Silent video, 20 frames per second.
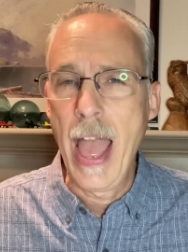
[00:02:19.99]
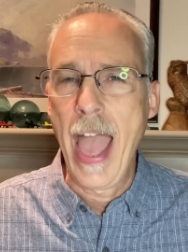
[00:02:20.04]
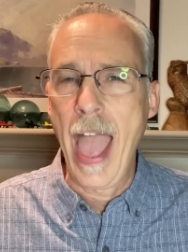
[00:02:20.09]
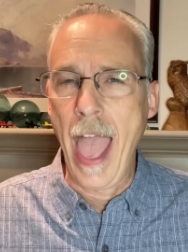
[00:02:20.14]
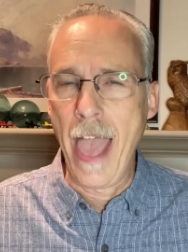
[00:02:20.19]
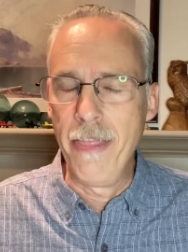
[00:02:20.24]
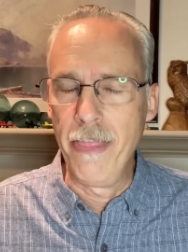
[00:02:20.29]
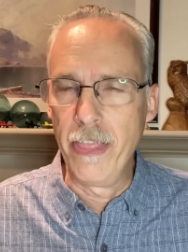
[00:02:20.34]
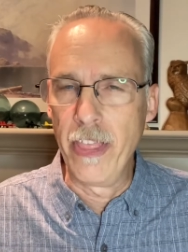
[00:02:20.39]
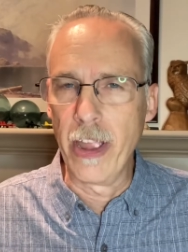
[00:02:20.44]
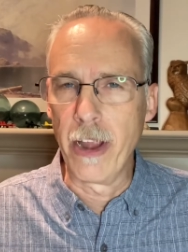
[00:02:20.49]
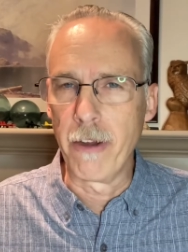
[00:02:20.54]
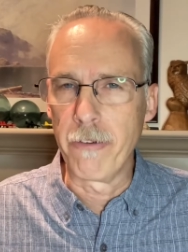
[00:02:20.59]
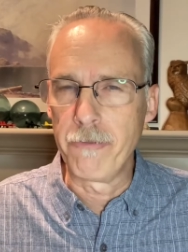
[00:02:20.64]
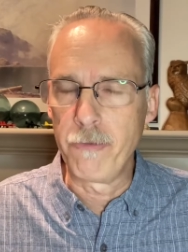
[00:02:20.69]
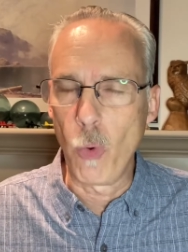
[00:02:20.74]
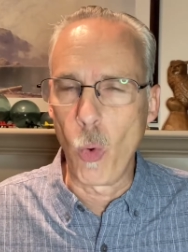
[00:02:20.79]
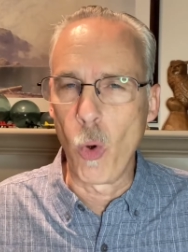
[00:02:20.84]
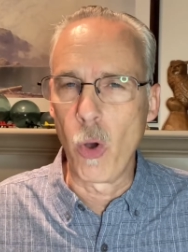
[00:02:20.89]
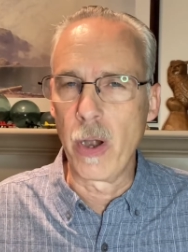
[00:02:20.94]
and
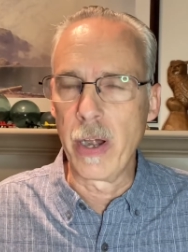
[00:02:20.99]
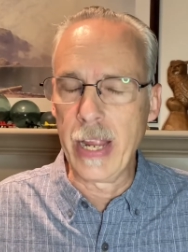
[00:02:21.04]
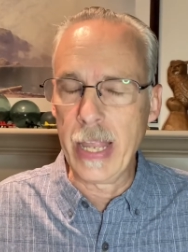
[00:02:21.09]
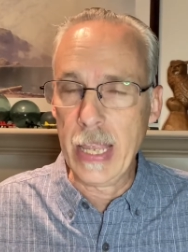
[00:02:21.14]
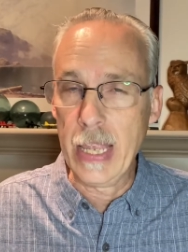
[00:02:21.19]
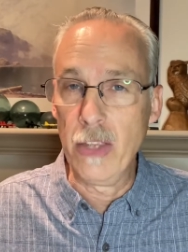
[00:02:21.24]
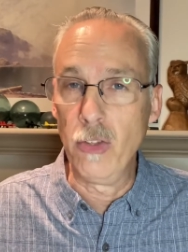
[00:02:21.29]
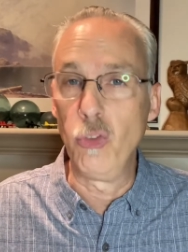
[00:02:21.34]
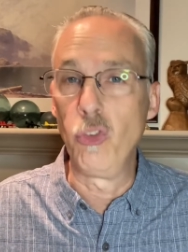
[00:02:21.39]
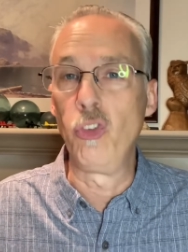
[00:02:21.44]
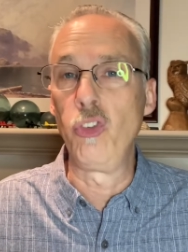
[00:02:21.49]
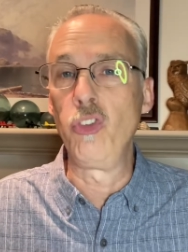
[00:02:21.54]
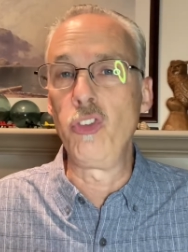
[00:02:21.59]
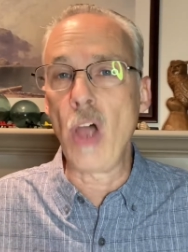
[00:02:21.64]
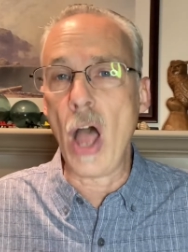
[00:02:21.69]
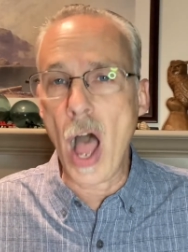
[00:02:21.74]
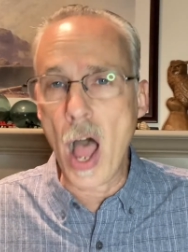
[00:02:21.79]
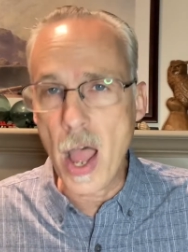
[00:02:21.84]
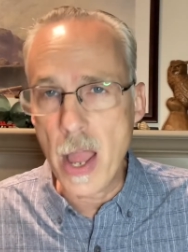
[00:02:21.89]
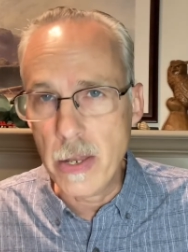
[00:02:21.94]
therefore his
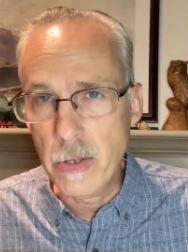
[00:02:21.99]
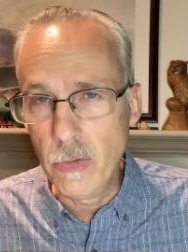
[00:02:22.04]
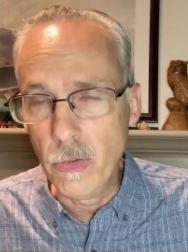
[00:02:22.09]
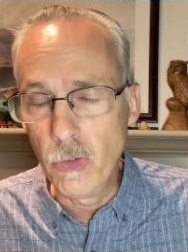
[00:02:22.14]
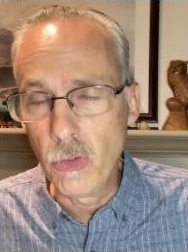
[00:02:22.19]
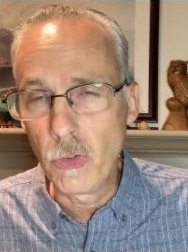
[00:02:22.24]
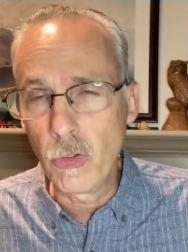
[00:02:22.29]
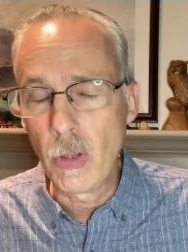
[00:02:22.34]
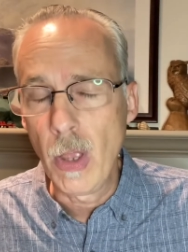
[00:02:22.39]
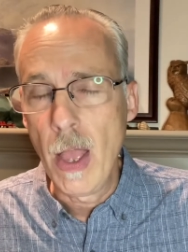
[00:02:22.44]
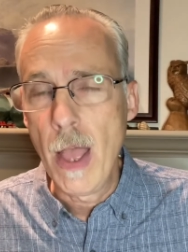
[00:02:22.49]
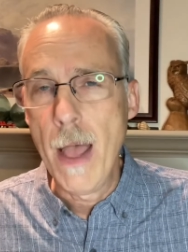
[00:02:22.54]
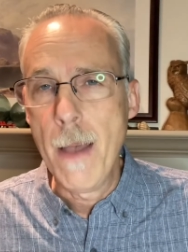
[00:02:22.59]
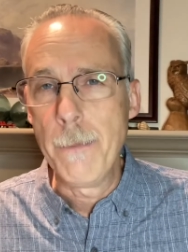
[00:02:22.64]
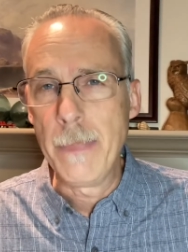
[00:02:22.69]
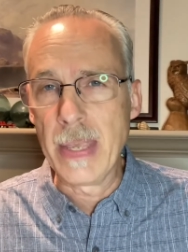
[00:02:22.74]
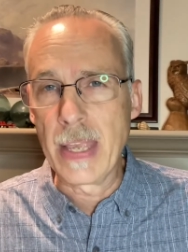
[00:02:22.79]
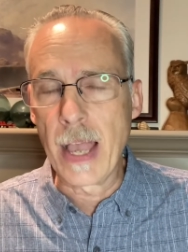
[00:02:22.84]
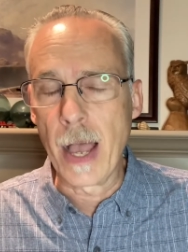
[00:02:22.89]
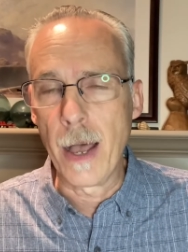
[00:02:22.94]
sons
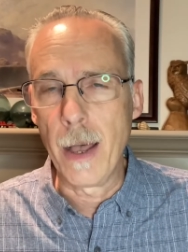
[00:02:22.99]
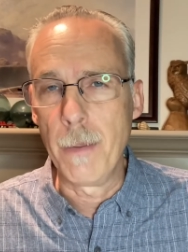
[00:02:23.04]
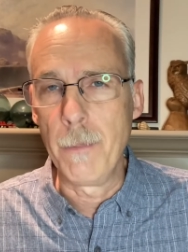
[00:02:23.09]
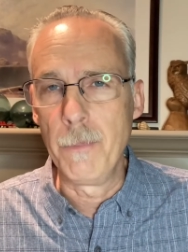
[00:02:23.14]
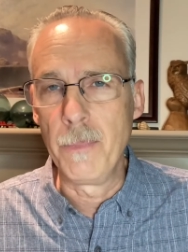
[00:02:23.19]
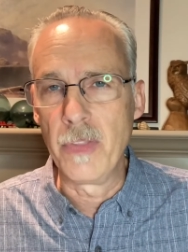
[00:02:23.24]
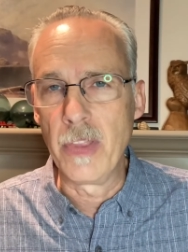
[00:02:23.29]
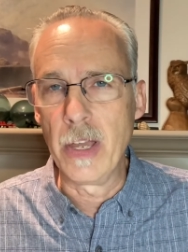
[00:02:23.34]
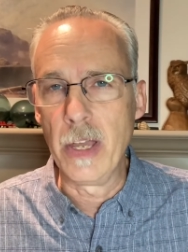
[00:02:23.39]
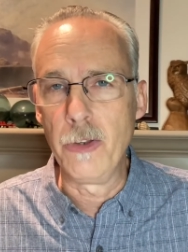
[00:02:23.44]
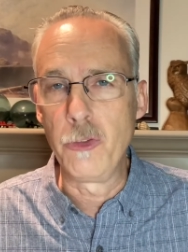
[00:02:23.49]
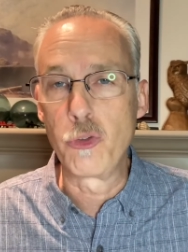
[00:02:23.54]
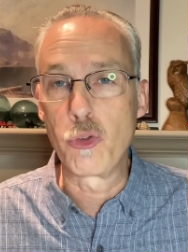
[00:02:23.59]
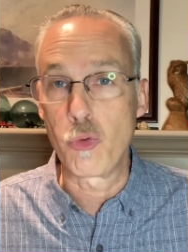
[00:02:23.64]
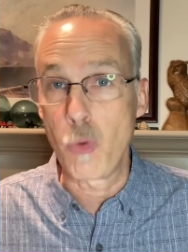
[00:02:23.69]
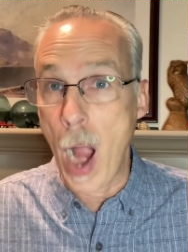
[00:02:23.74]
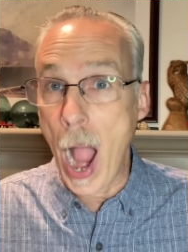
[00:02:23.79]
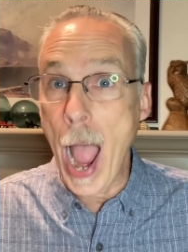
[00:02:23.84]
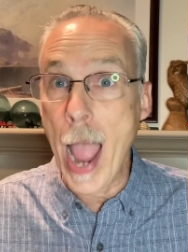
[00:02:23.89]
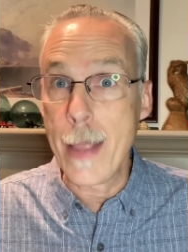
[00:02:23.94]
become the
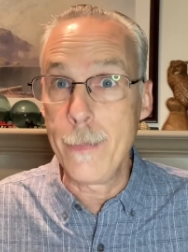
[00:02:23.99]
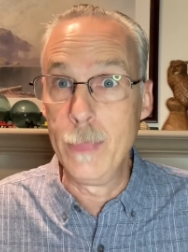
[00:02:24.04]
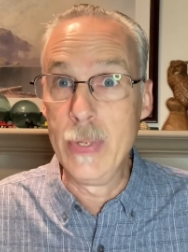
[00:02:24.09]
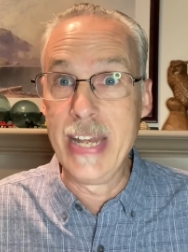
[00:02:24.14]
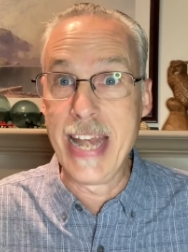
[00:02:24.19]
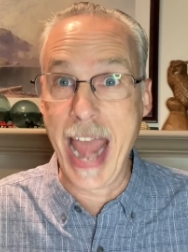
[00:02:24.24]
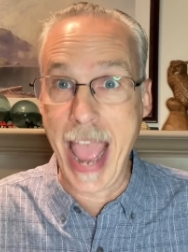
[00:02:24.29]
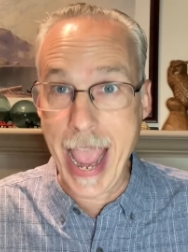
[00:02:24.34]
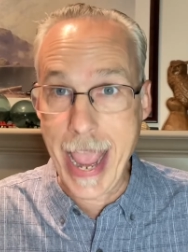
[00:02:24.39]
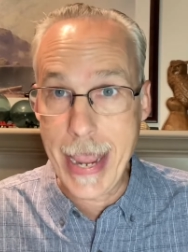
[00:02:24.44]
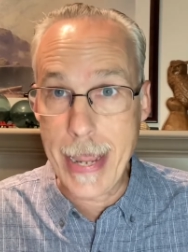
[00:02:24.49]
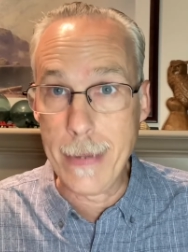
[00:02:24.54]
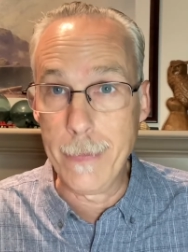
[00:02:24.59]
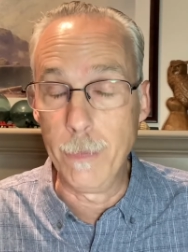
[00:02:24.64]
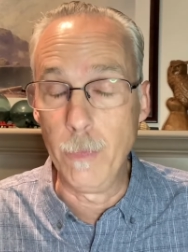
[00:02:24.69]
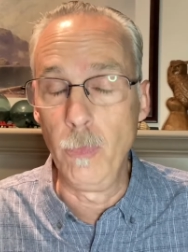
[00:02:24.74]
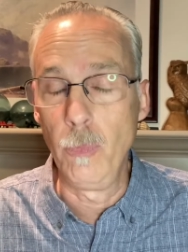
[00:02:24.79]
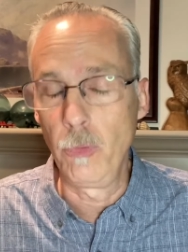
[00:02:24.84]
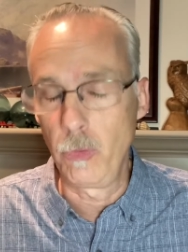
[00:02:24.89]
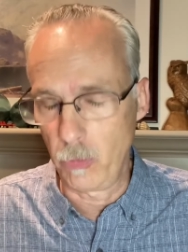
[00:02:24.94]
tribe
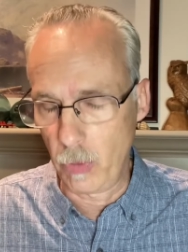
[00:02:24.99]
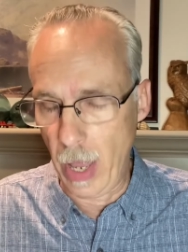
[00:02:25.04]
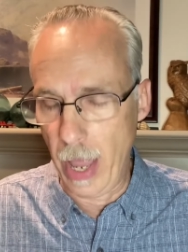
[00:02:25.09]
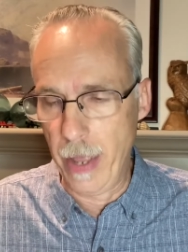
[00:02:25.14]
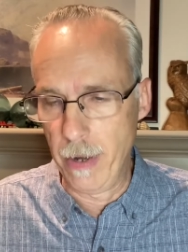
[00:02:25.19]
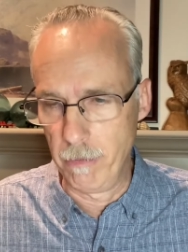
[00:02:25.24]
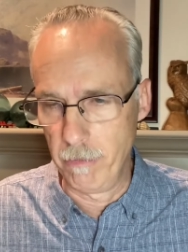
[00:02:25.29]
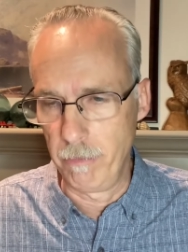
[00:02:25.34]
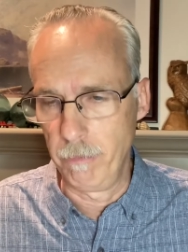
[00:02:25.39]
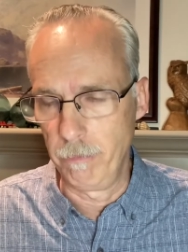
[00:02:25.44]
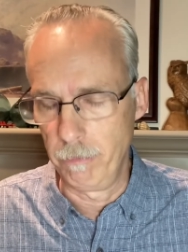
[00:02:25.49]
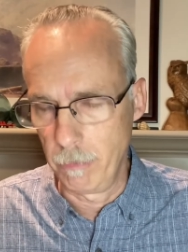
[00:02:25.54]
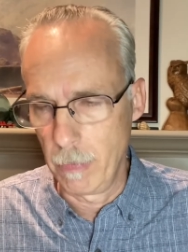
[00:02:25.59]
names and